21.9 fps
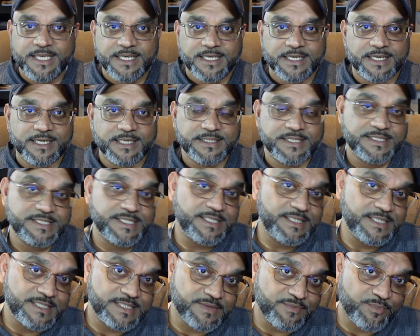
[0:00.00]
Uh, the
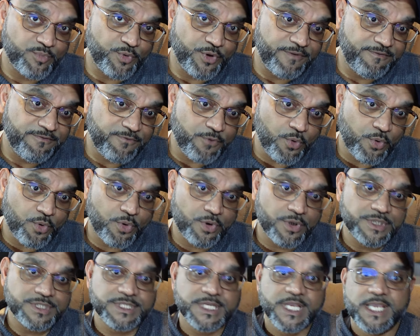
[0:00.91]
CT
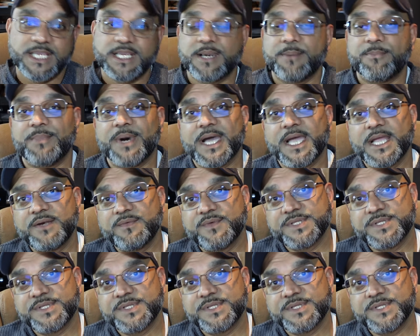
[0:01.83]
7.4s combined